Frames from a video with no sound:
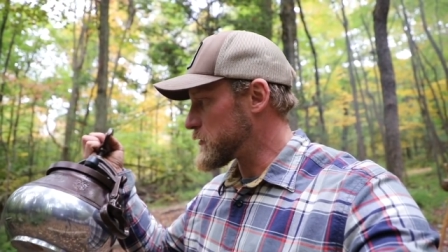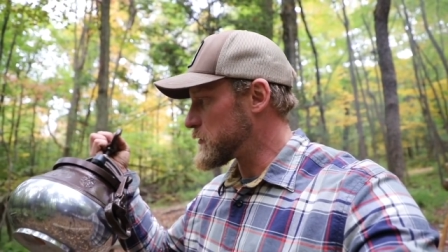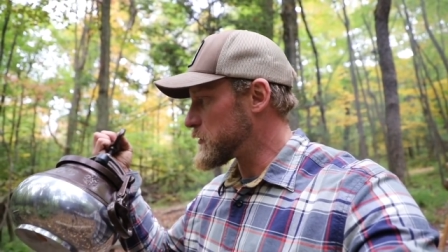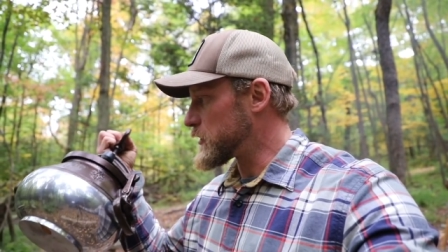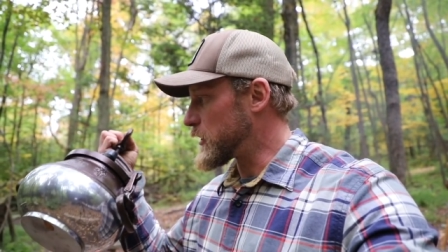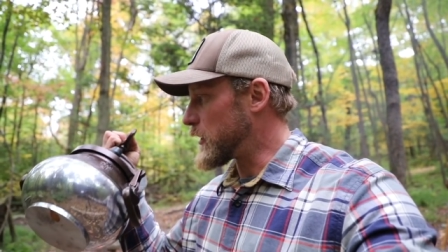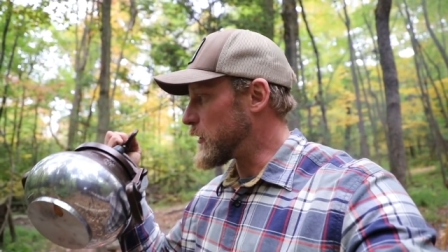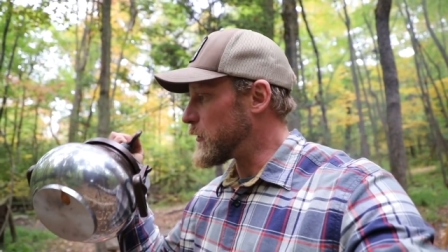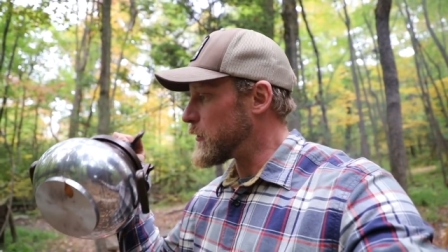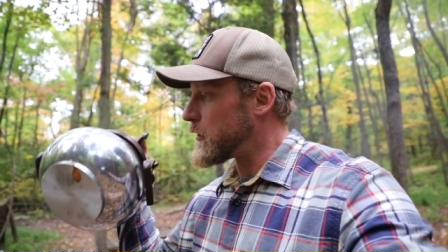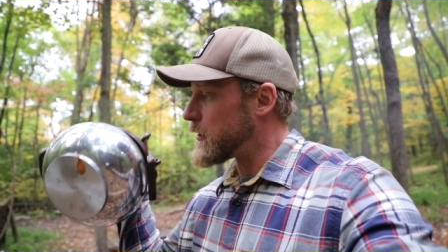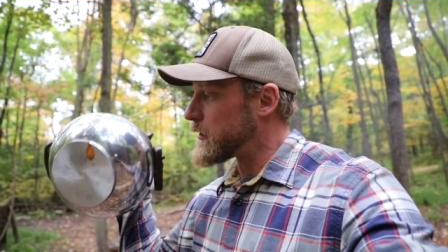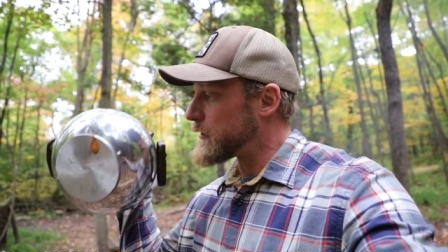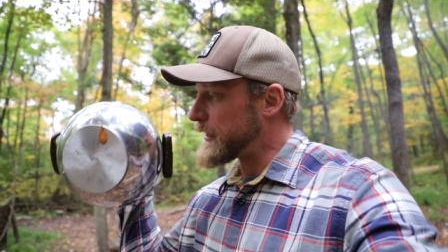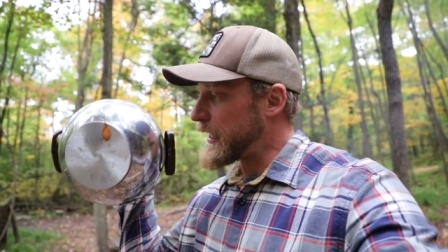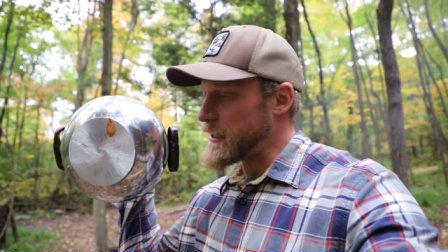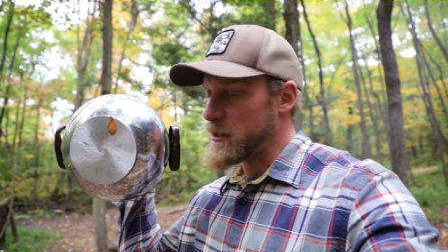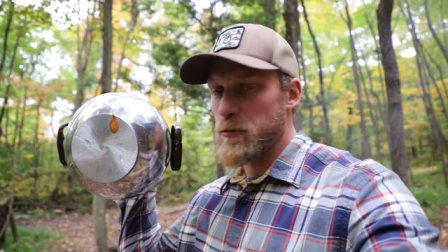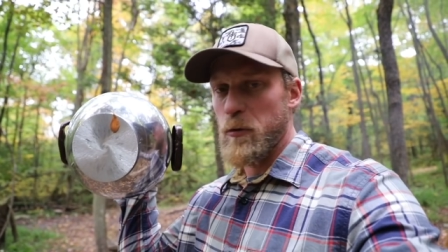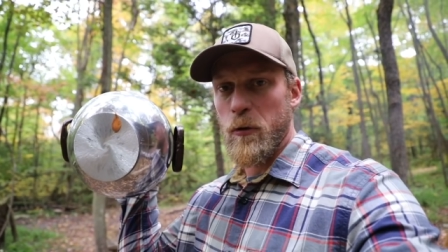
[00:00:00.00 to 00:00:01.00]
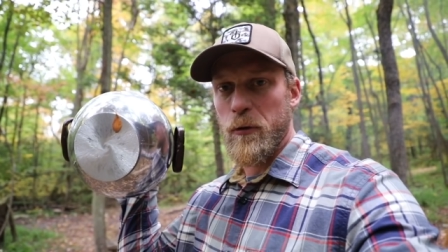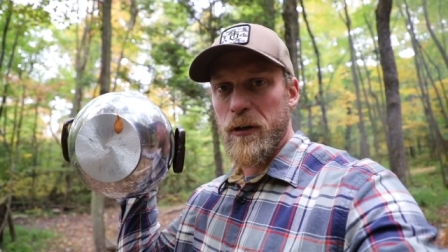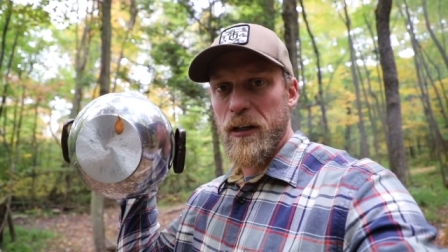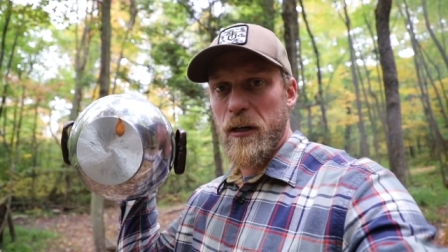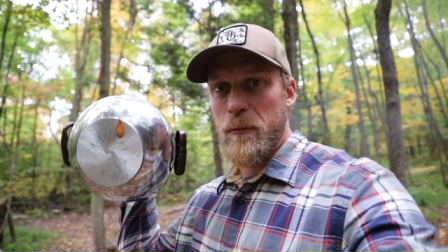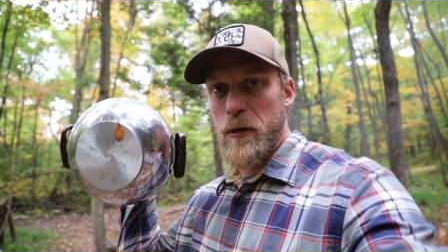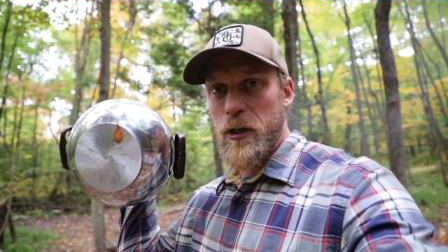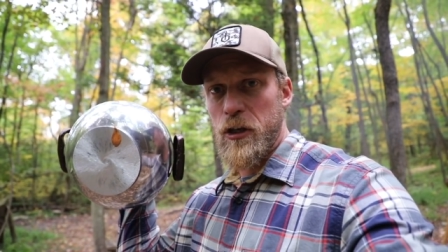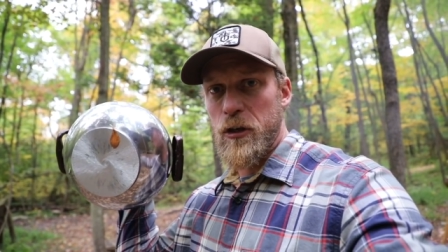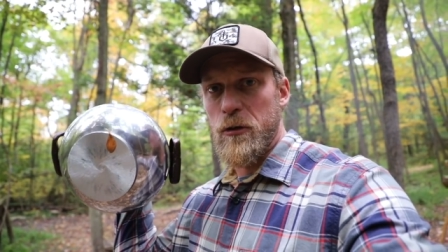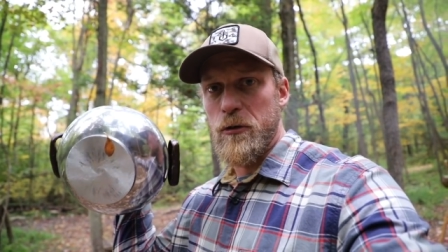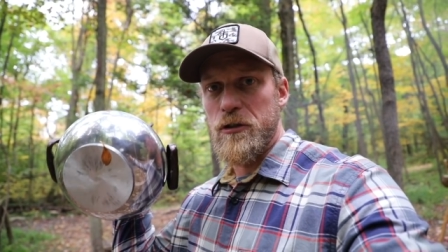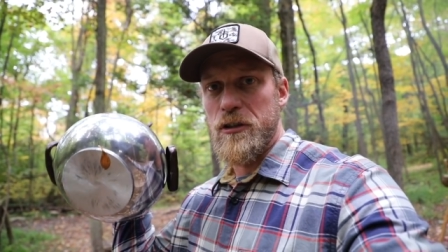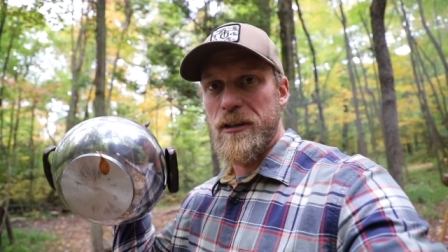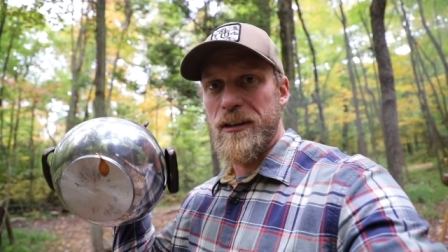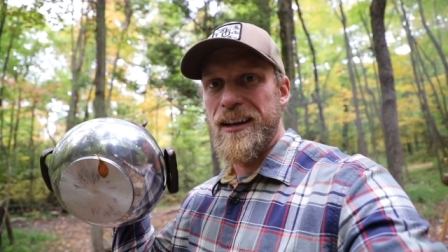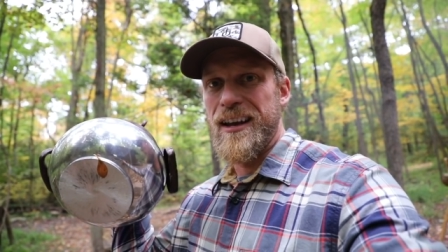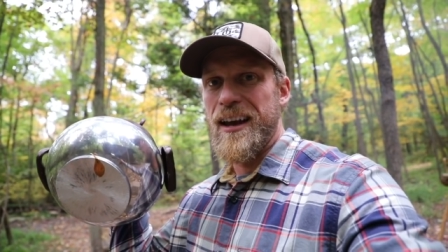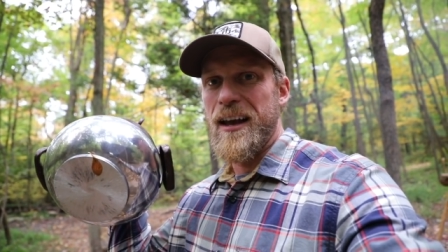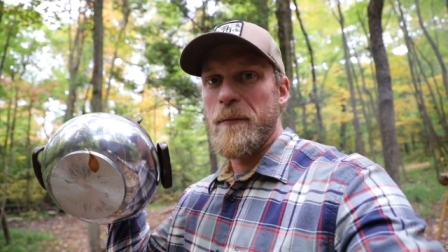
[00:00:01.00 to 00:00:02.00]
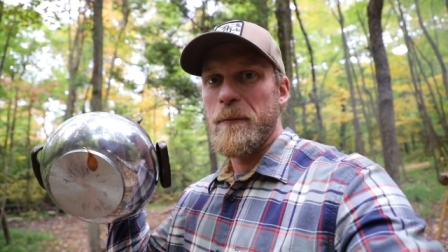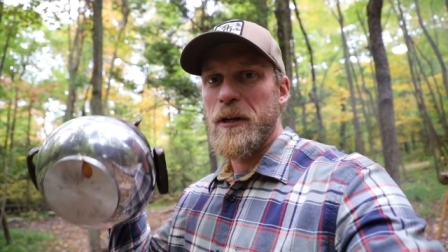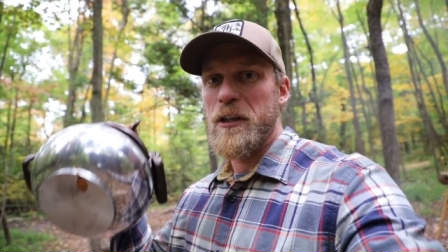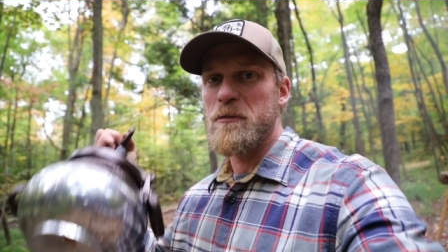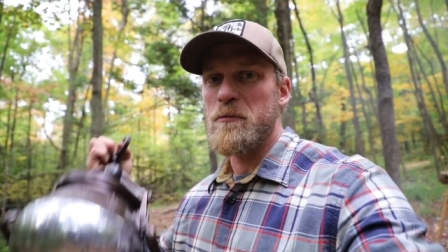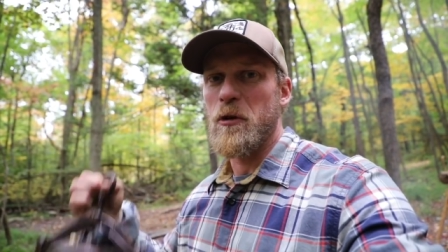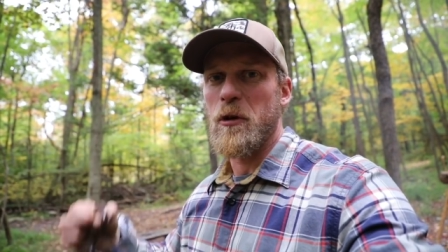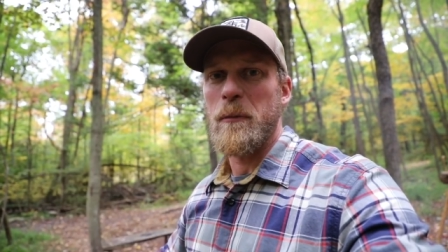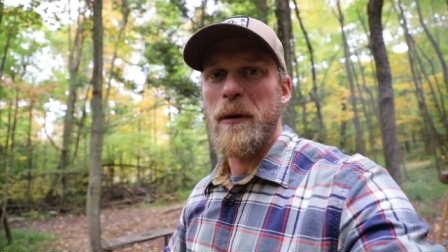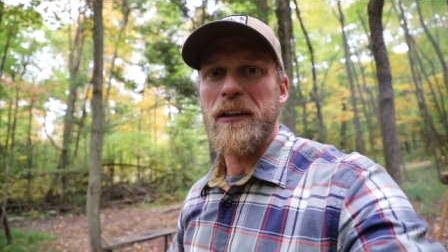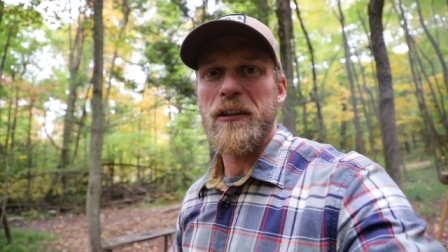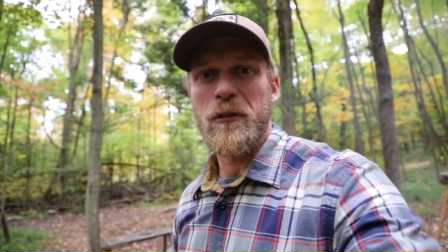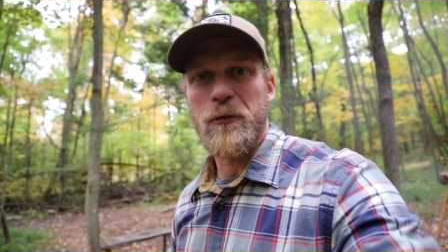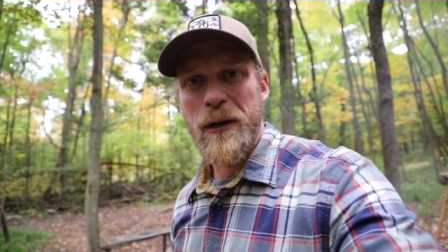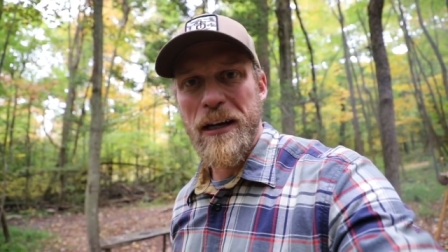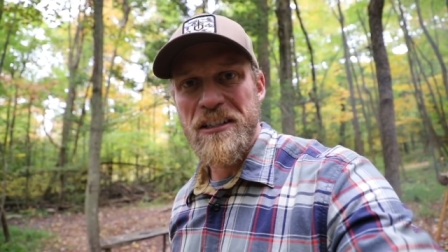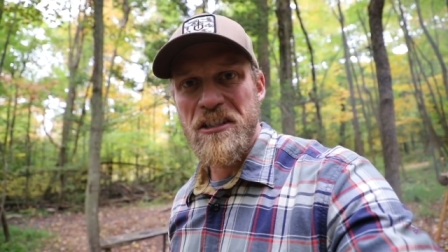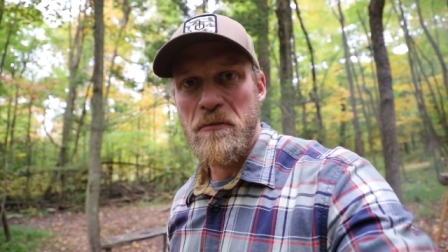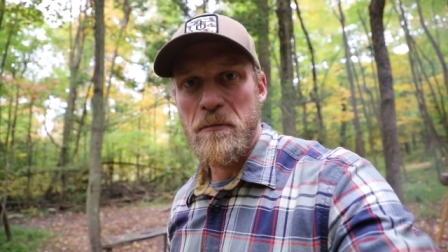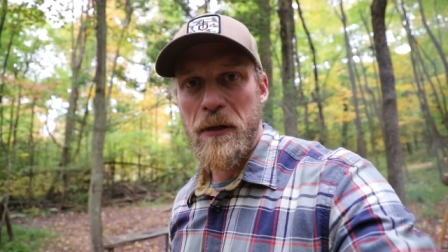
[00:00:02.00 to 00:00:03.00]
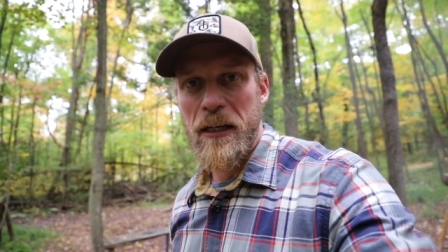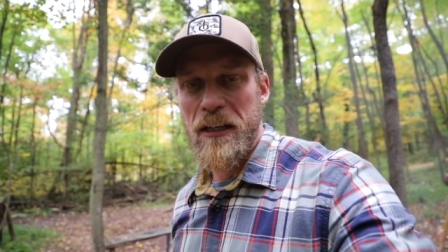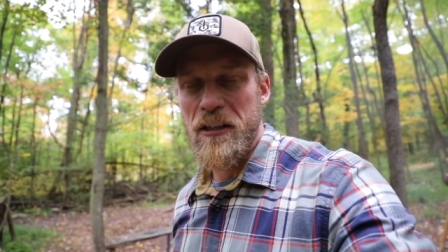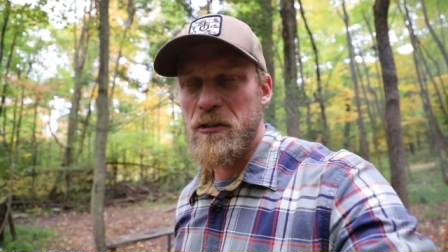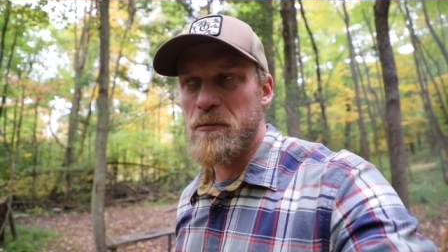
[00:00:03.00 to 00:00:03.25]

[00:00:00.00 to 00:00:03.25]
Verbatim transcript: So that's what we're gonna be using, but it's more about the recipe.